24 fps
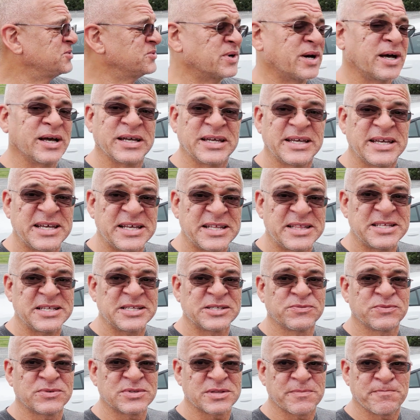to hit
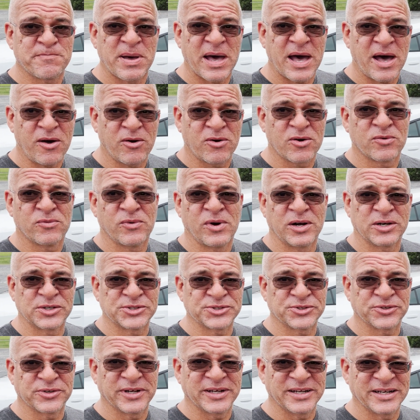this with a power
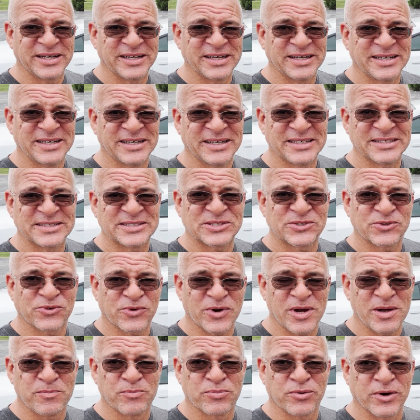washer and a
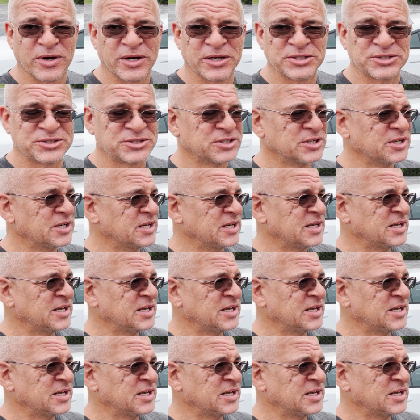scrub brush.